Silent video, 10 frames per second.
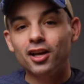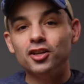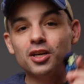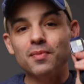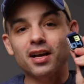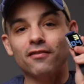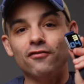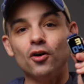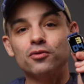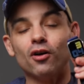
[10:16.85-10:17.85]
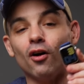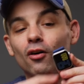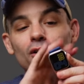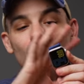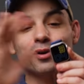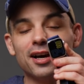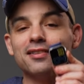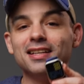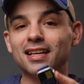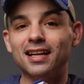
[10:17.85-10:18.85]
you can make a phone call without
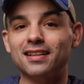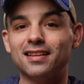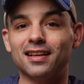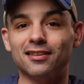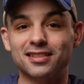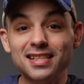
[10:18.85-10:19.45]
needing anything else.